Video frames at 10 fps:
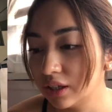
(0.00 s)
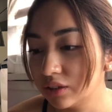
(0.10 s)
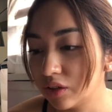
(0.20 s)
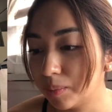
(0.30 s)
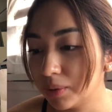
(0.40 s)

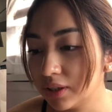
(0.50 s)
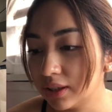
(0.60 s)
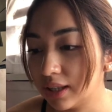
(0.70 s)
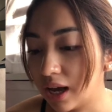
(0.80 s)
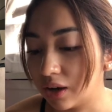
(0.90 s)
So, I put it
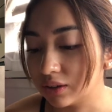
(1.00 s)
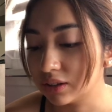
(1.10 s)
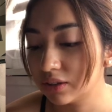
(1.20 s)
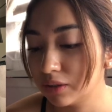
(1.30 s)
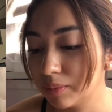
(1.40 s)
down.
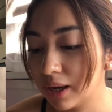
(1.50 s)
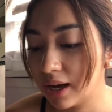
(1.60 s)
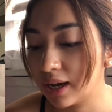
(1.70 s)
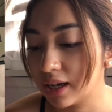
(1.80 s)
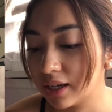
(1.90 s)
Siguro mga,